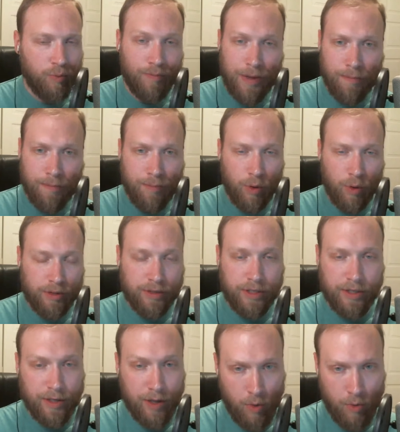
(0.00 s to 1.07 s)
important
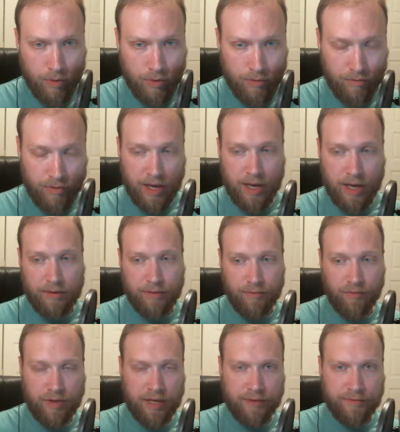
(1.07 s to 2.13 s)
to note that
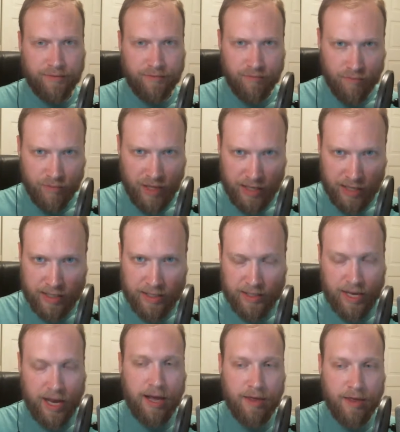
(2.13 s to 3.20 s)
they did
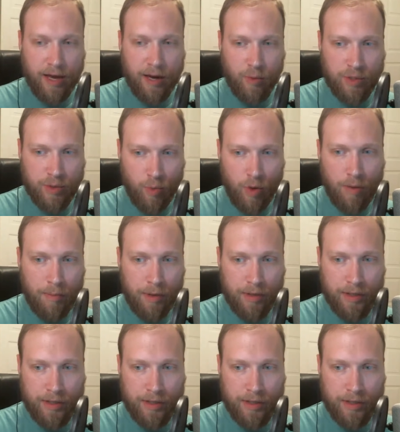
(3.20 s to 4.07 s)
say that it was $1 million,